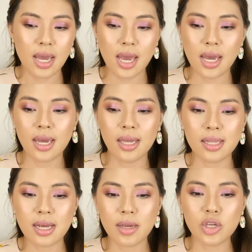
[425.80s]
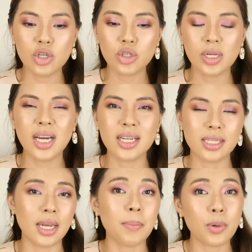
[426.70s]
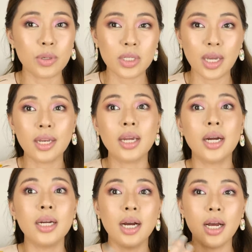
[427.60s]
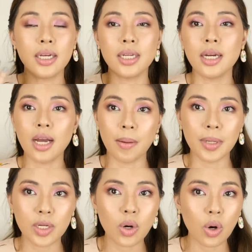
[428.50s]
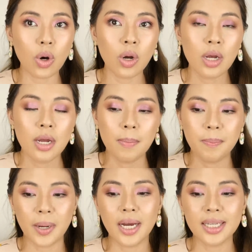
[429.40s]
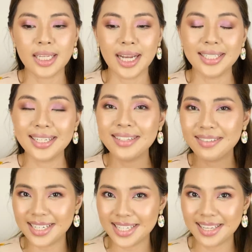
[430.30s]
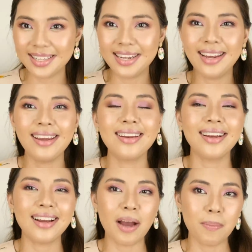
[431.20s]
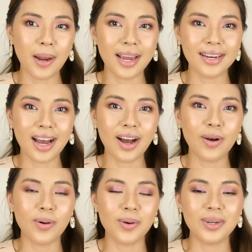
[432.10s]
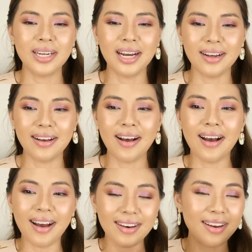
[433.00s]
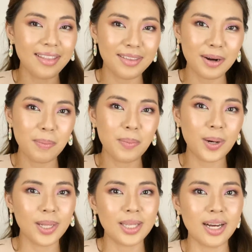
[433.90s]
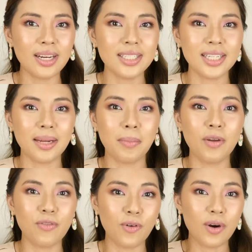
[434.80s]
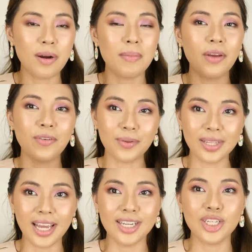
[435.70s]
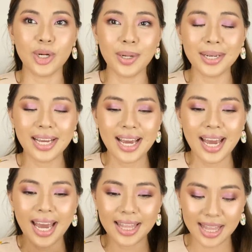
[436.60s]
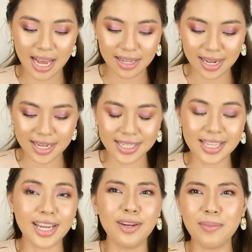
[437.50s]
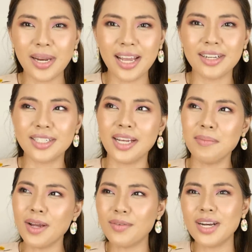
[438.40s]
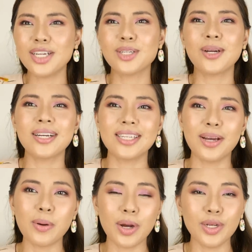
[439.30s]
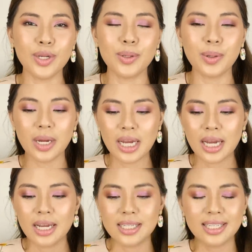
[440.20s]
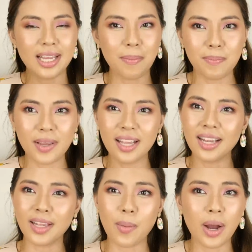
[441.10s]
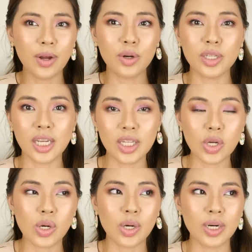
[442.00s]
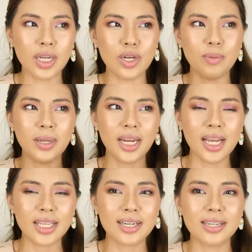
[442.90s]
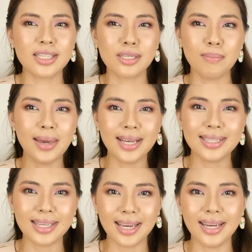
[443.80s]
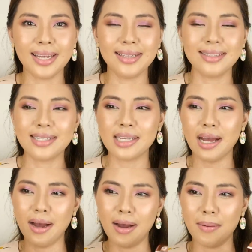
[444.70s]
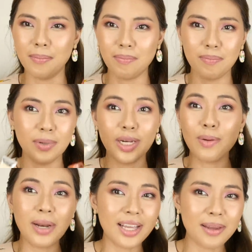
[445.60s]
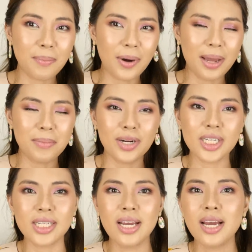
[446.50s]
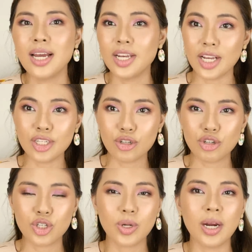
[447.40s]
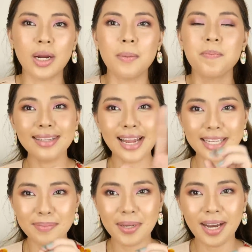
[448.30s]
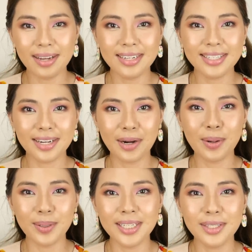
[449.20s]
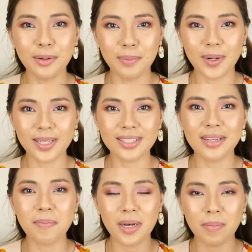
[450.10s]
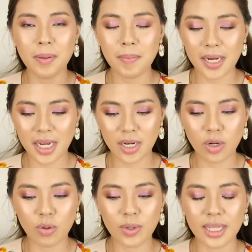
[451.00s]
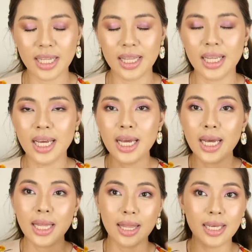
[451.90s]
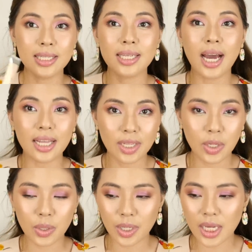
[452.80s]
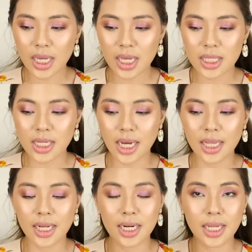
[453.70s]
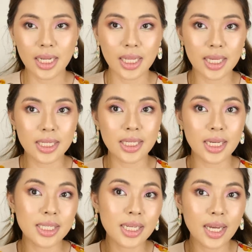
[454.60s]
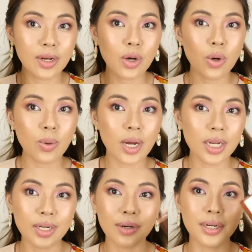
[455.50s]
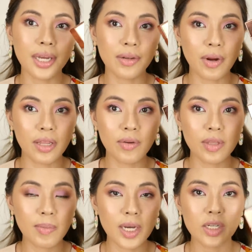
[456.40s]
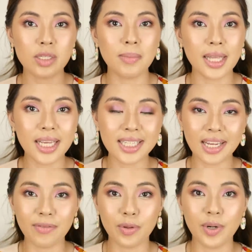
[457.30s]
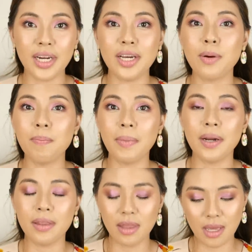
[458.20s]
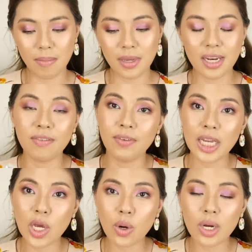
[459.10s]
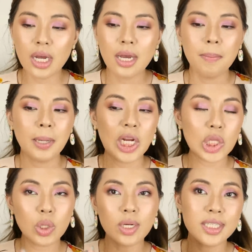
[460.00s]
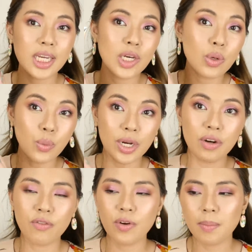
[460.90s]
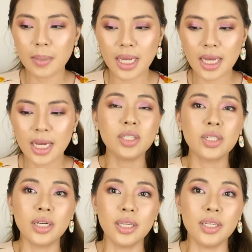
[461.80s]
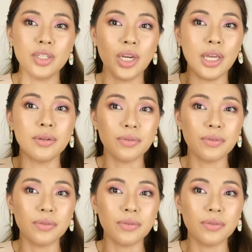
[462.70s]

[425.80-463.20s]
And usually kasi, puro skincare lang ang ginagamit ko. But until recently, nag-a-apply na ako ng another product before my foundation. And that is the illuminators. I'm not really sure kasi kung ano yung step na tatawagin ko dito. Illuminators, mix-ins, illuminating primers. Not so sure. Let's be honest, there are only two products na pinapipilian ko within this category. It's either this Issy & Co. one or Get Ready With Me Cosmetics. I've already compared them in a video. Pero ito kasi yung winner for me. Later in the shade